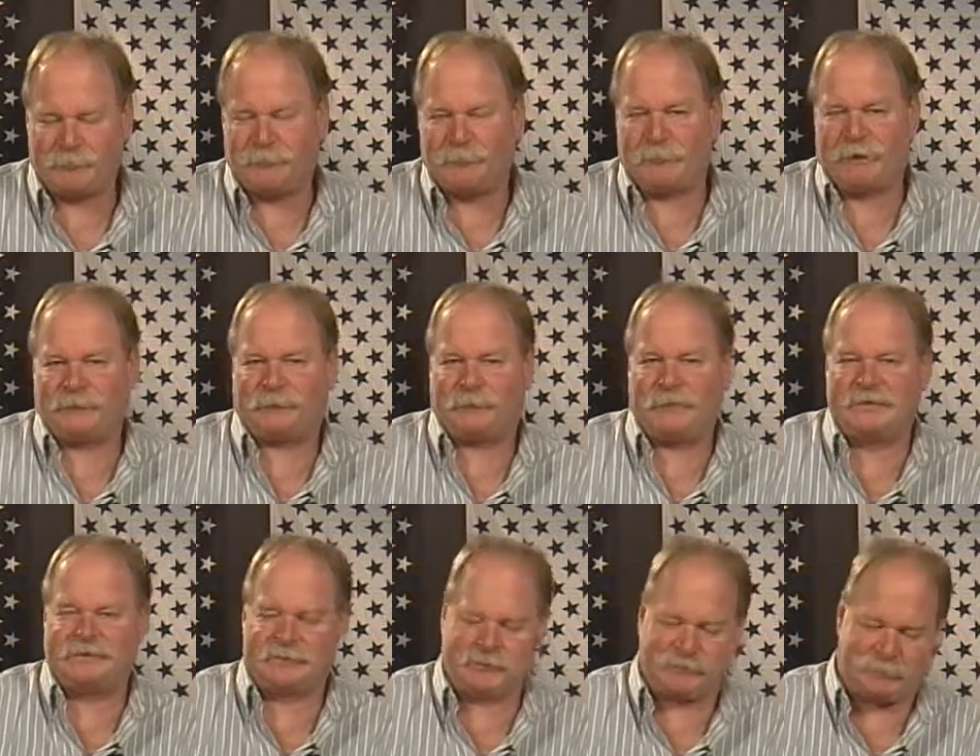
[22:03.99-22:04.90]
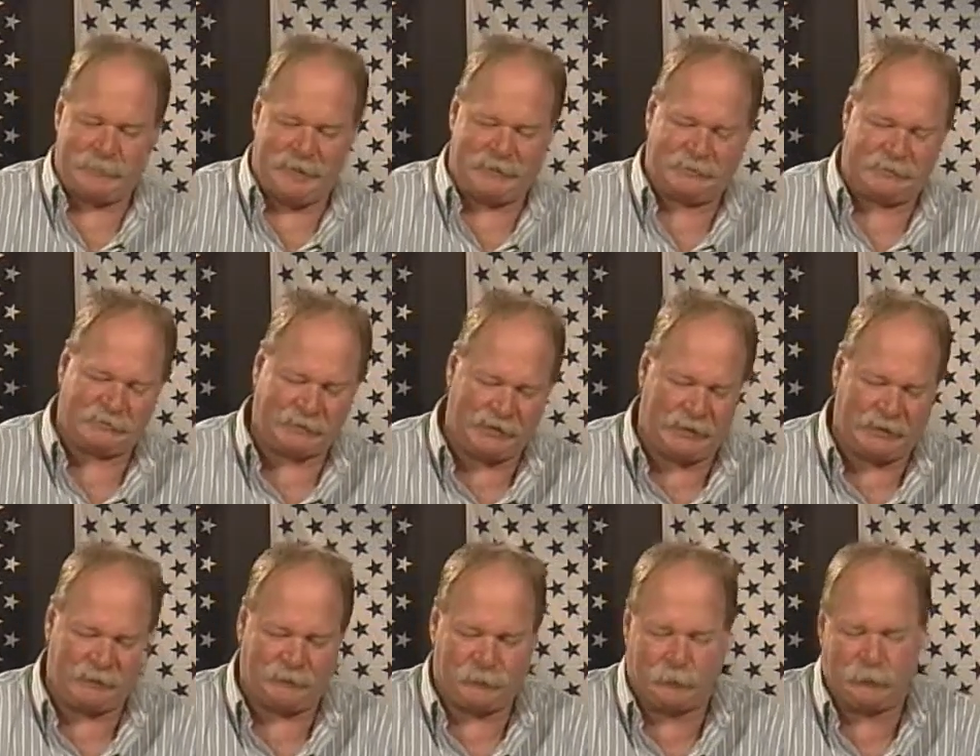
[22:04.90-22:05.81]
My friends, this man has
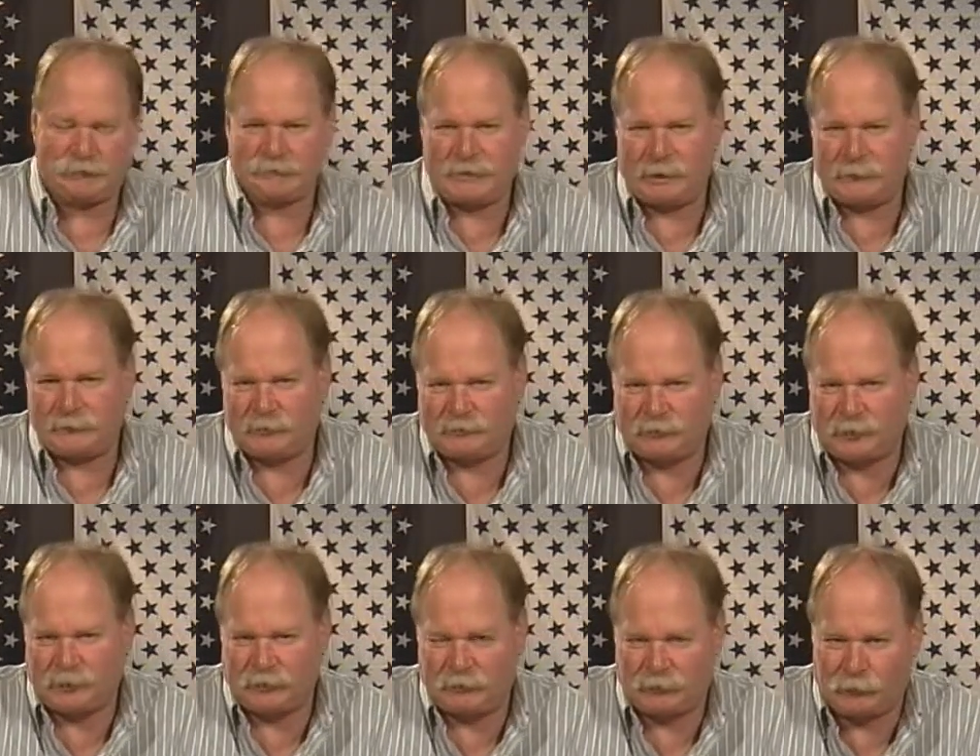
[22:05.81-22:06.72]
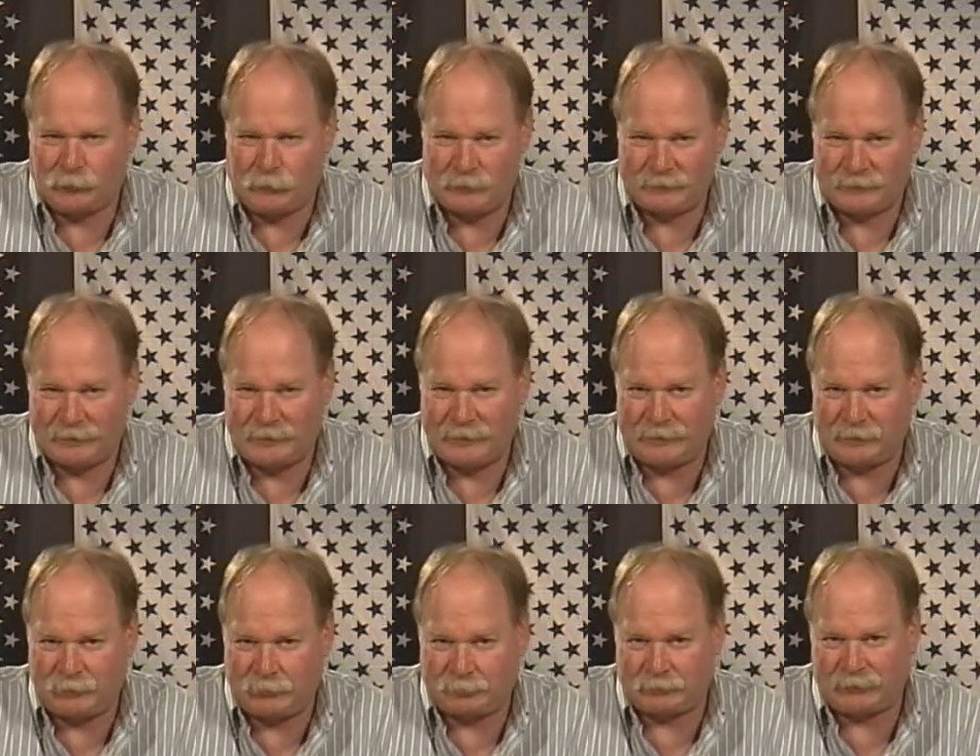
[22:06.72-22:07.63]
signed 4 times executive orders than any
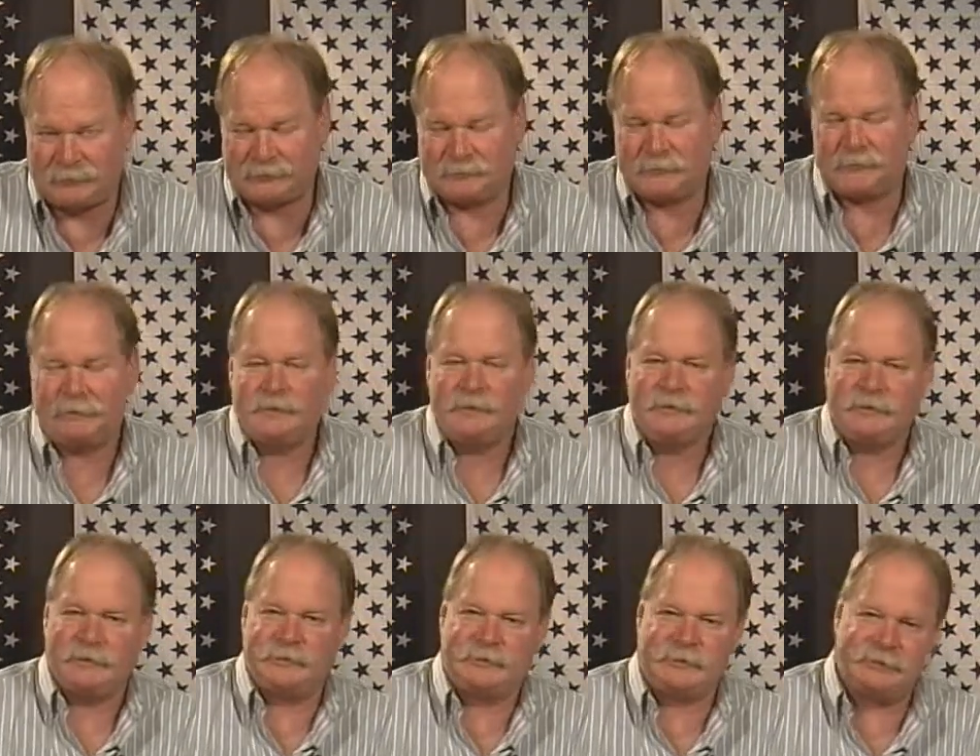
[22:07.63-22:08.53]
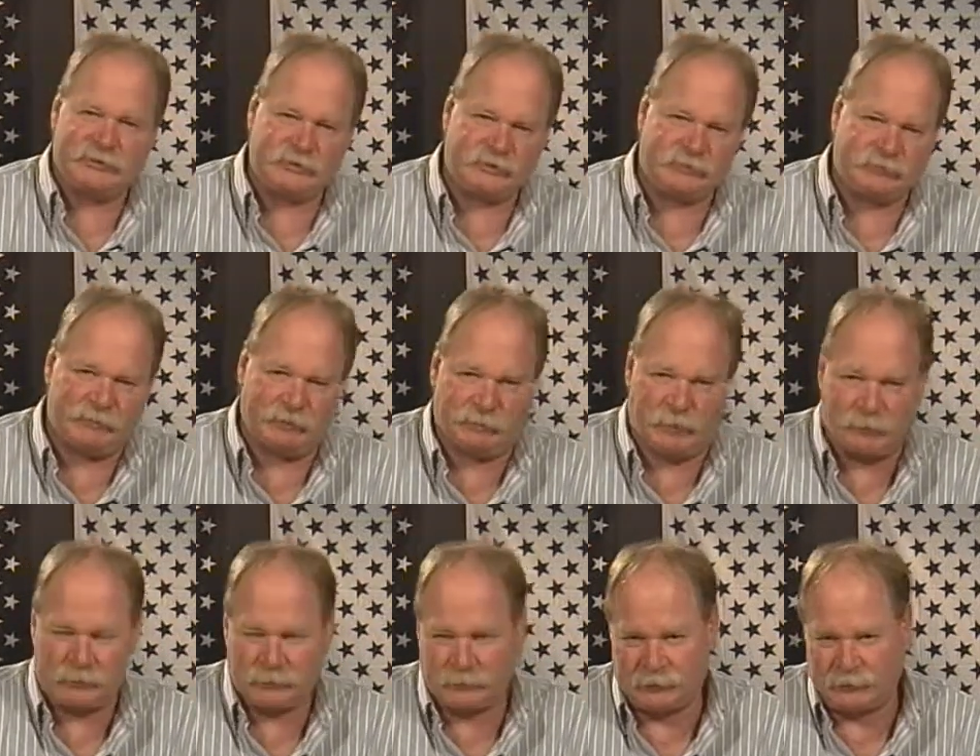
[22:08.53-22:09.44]
other president in the history of
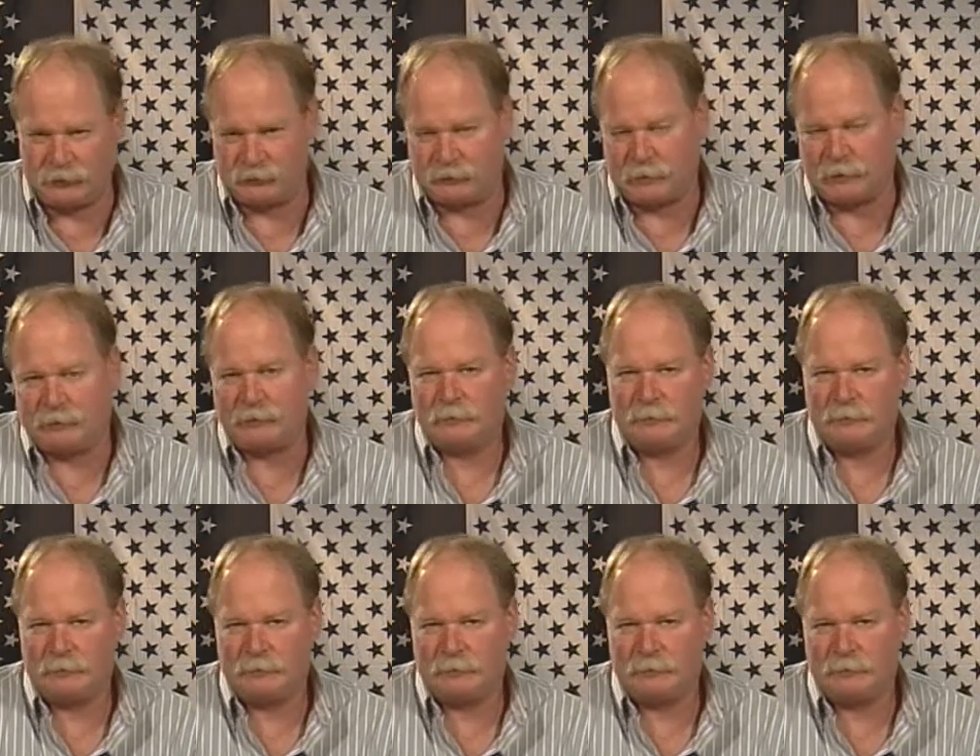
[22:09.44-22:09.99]
our country.